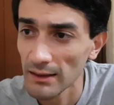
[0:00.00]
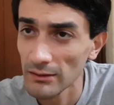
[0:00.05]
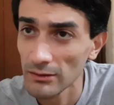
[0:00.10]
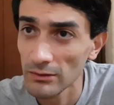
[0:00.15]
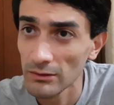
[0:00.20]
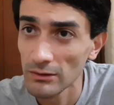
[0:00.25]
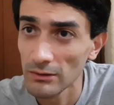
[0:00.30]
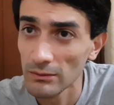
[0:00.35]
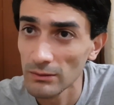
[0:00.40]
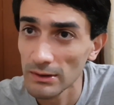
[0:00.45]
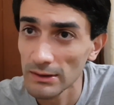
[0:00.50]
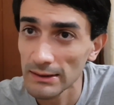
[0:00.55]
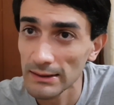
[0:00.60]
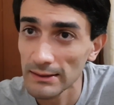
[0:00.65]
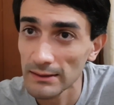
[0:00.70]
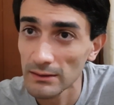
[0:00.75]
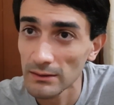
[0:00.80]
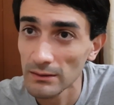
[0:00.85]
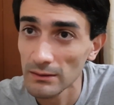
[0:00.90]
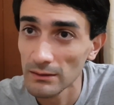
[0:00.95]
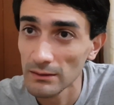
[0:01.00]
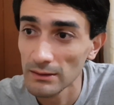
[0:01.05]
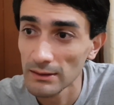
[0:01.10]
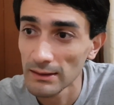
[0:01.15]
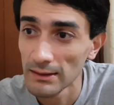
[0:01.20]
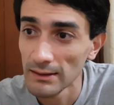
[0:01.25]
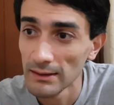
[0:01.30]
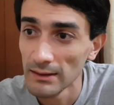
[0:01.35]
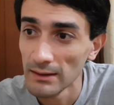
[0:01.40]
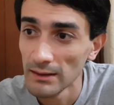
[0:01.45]
don't know what's it called.
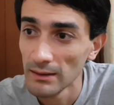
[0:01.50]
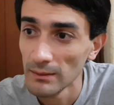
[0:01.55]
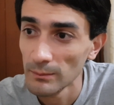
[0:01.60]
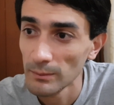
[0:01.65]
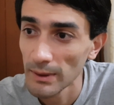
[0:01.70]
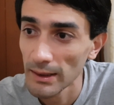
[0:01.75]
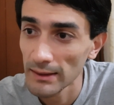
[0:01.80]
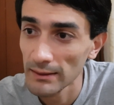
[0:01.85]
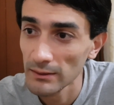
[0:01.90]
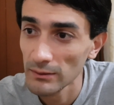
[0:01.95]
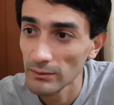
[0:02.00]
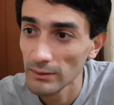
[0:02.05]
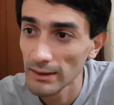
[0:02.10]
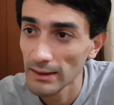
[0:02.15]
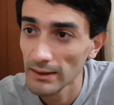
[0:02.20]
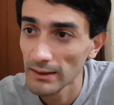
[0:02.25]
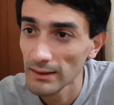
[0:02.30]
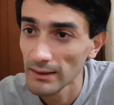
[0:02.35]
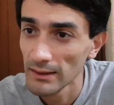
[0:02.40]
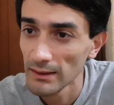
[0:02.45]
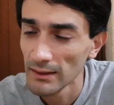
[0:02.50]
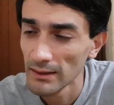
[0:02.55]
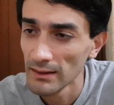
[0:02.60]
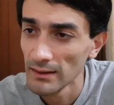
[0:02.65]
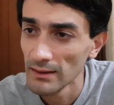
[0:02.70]
But anyway,